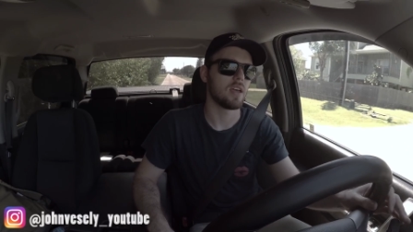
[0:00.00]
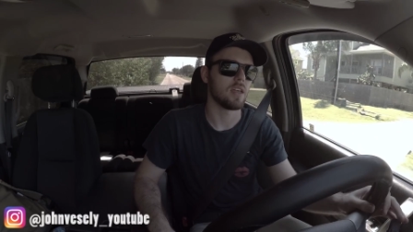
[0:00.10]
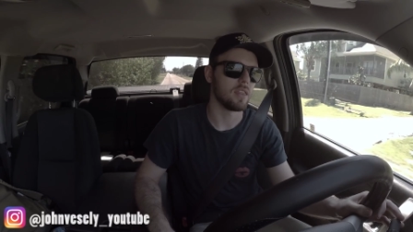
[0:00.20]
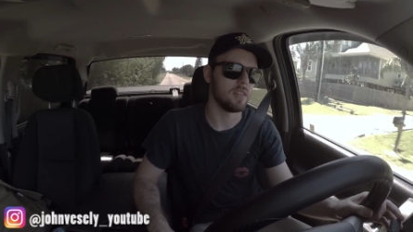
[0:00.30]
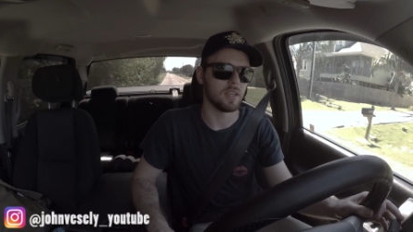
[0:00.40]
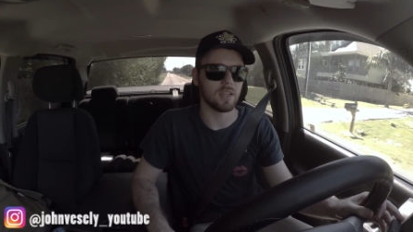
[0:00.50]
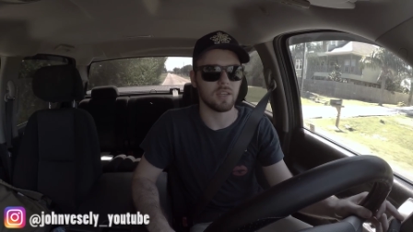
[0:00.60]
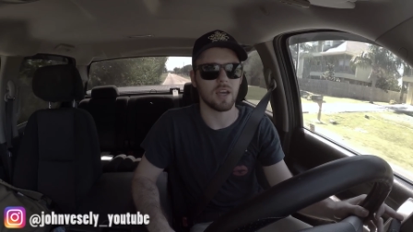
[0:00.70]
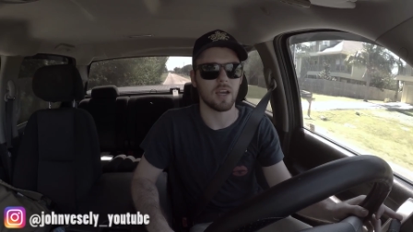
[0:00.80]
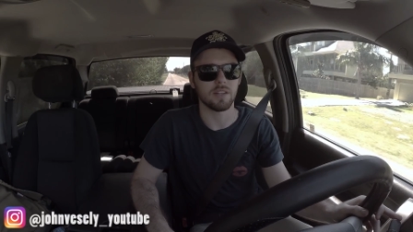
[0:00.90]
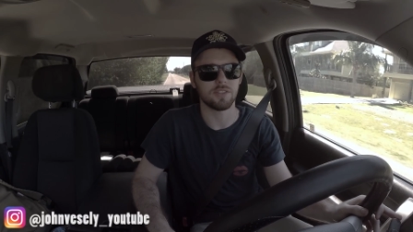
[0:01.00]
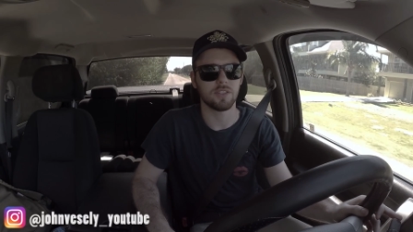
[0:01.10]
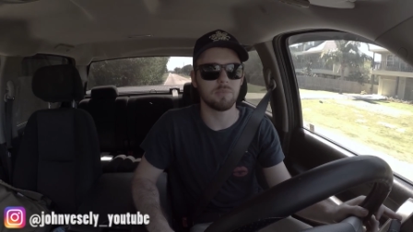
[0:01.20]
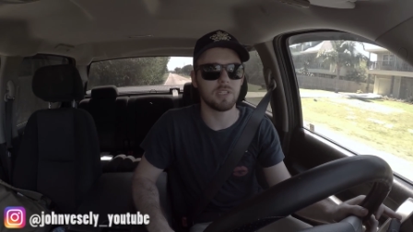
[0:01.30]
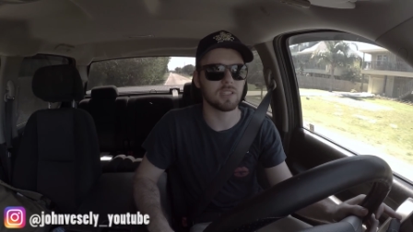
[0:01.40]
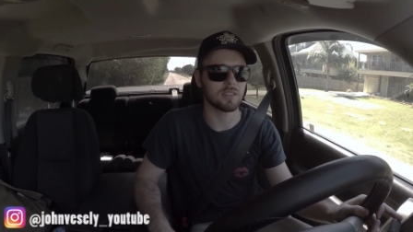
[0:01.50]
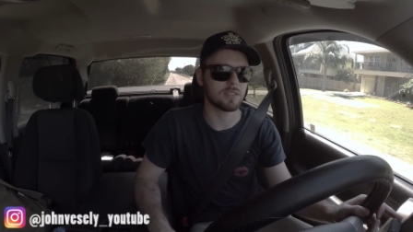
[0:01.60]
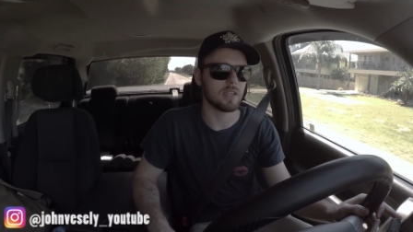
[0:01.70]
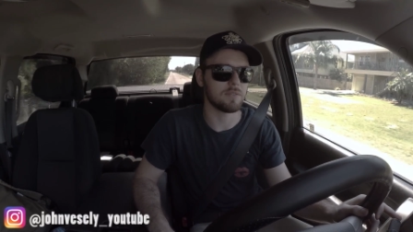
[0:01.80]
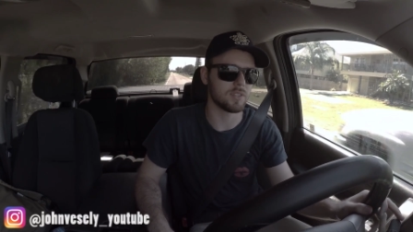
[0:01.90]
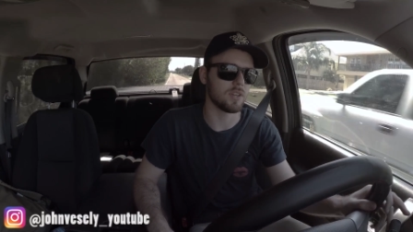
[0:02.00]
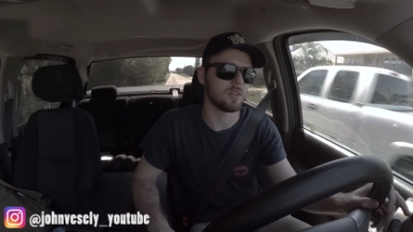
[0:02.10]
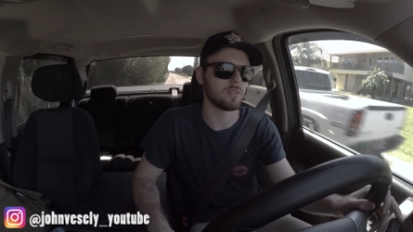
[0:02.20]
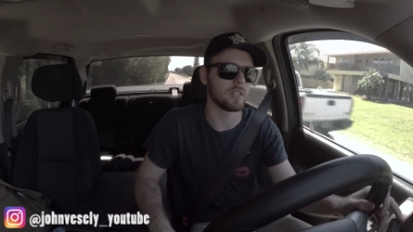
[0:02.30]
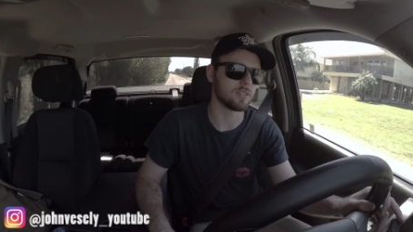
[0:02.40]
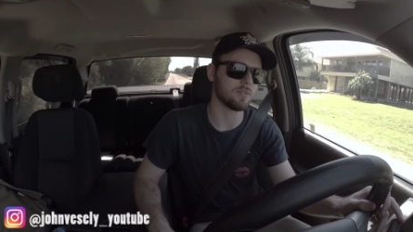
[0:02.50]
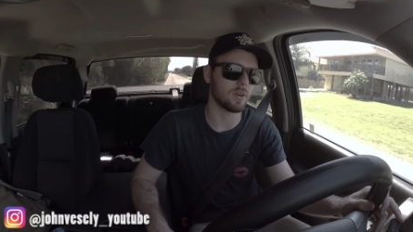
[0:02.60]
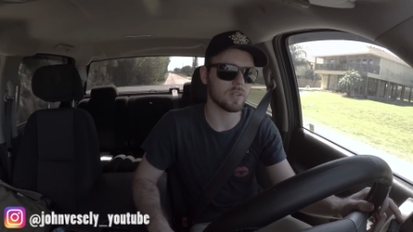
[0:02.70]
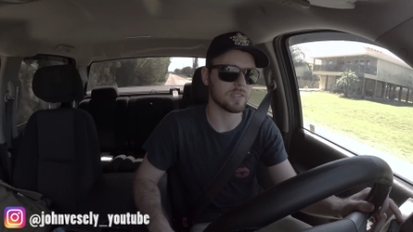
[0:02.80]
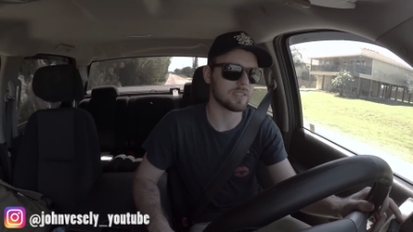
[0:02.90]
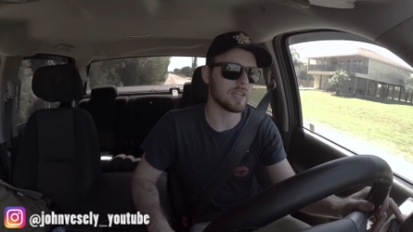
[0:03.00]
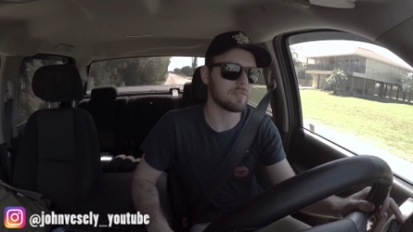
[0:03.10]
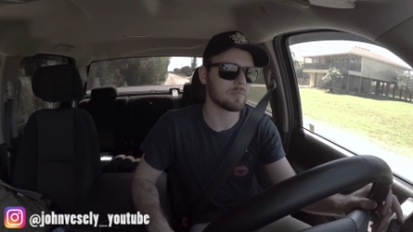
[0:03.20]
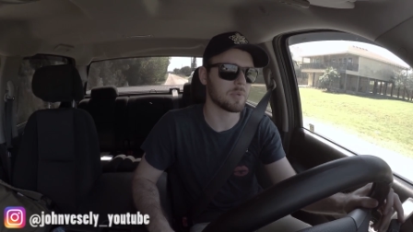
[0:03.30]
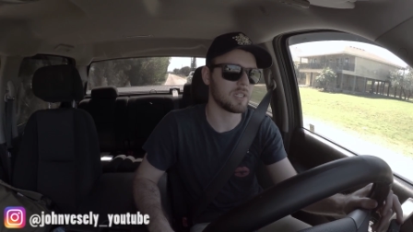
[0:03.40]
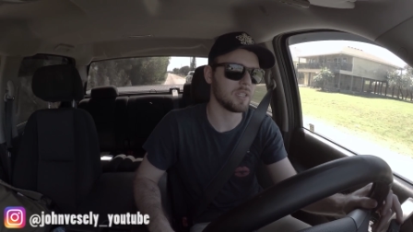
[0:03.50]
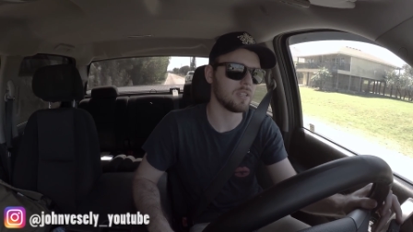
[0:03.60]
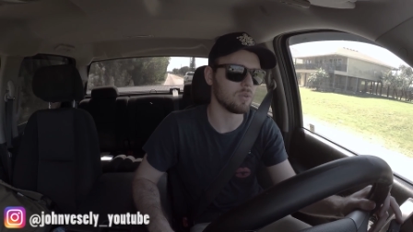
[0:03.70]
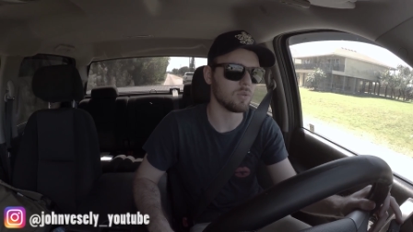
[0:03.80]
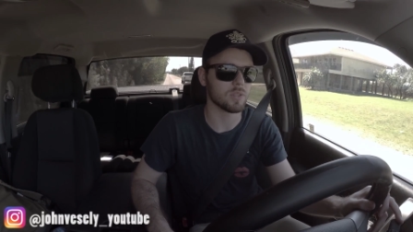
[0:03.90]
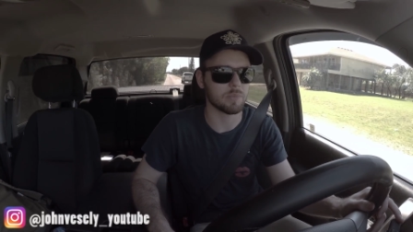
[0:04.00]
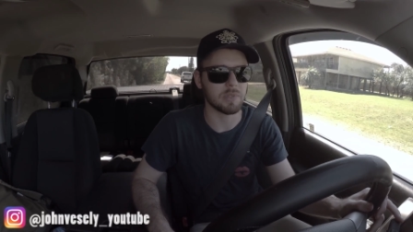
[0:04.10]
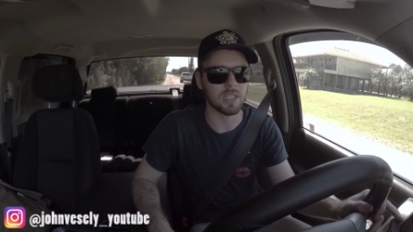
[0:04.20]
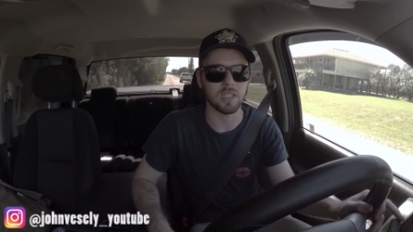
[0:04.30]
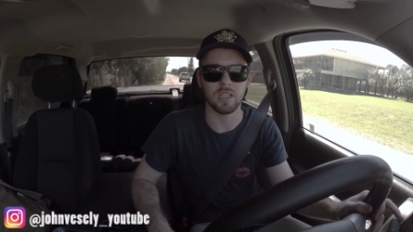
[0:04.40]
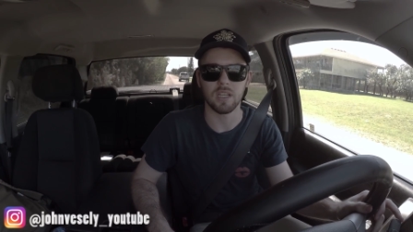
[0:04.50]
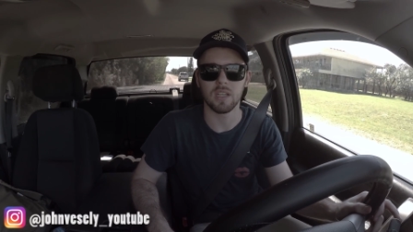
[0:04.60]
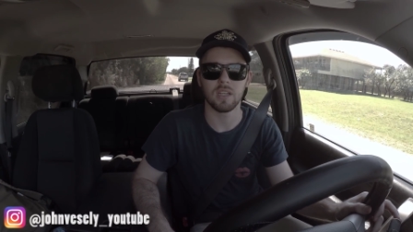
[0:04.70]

then I should be in the safe zone as far as saving money or spending